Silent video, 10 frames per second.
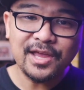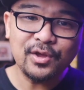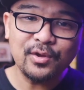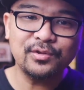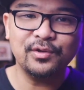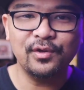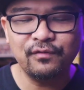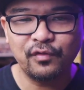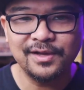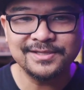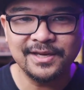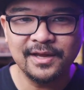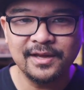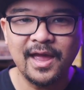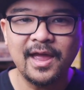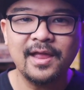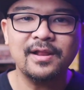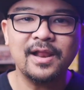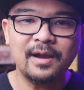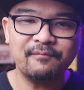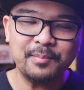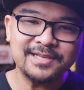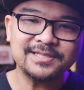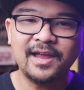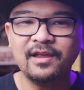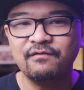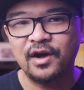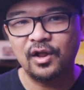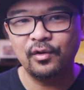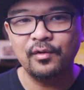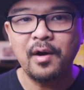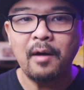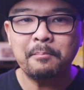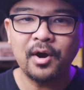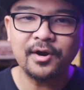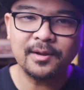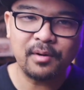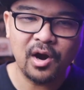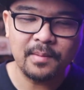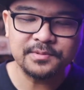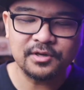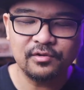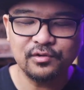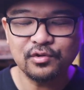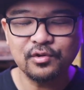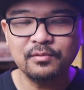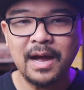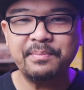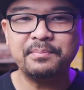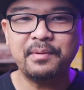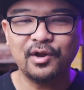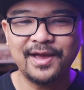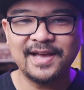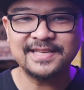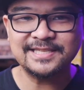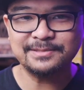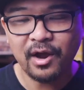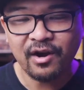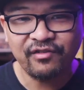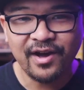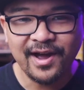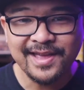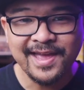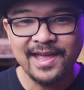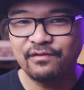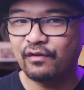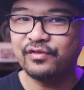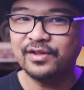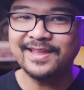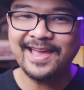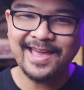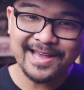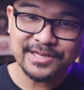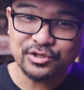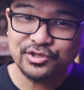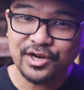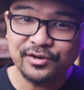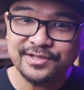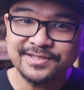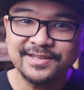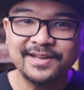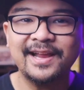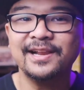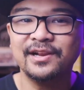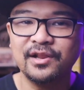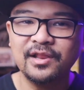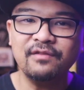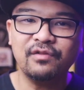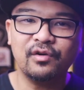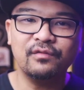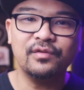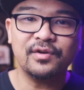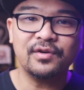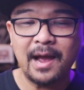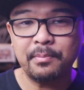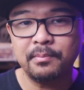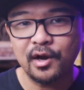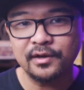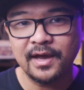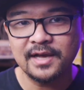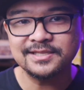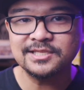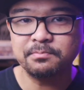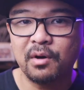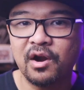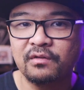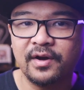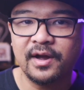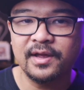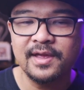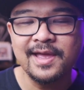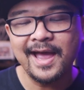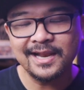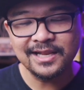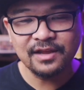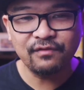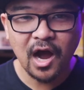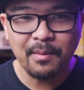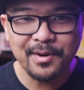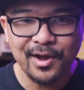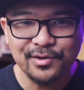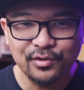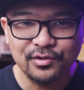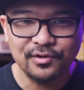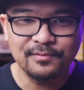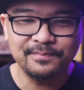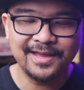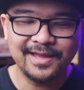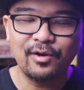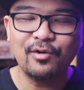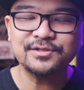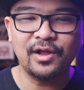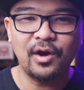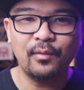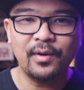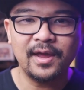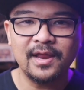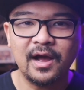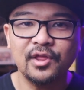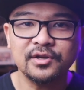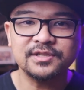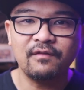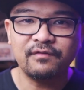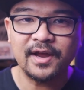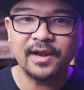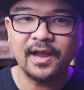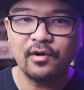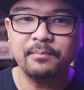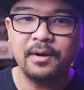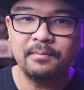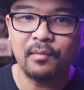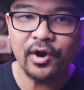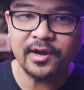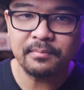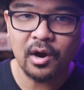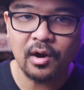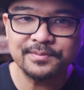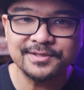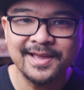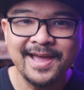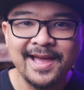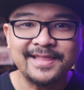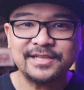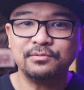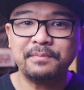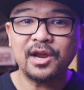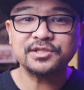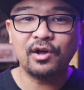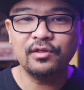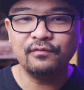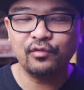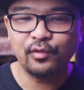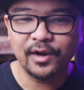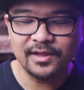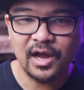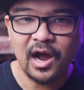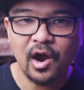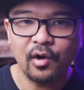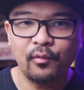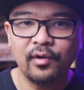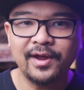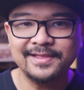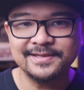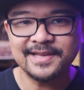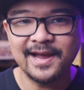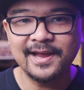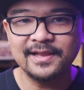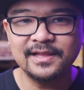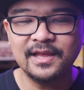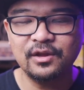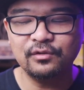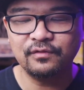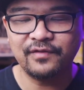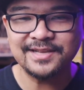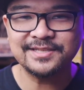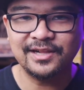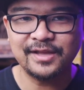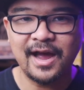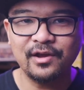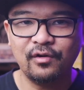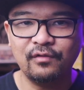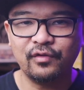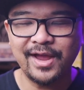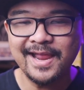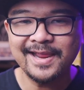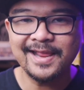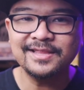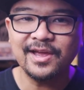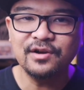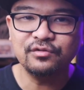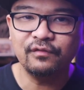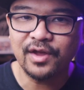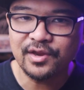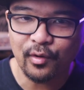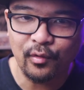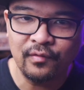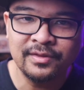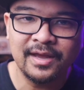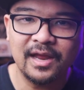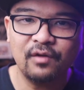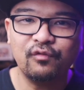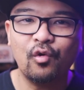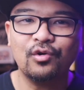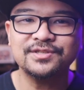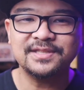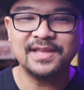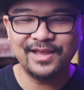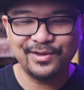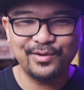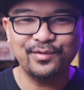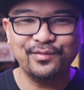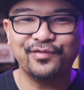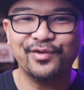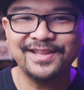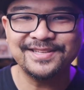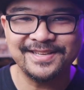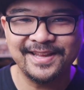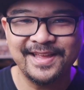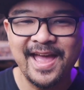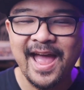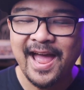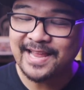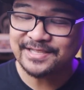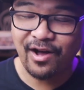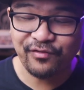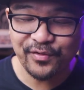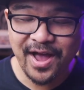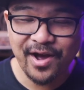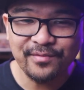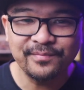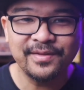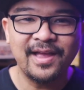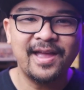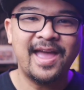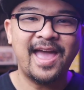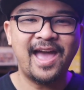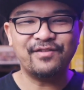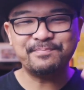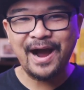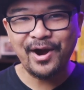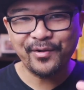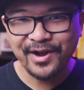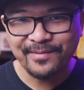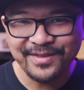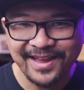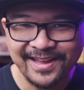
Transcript: thank you to you for listening and please like and follow Marketing Power Ups on YouTube, Apple Podcasts, and Spotify. If you feel extra generous, head to leave a review on Apple Podcasts and Spotify. And leave a comment on YouTube. It goes a long way in others finding out about Marketing Power Ups. Thanks to Mary Sullivan for creating the artwork and design, and thank you to Faisal Kaigo for editing the intro video. And of course, thank you for listening. That's all for now. Have a powered up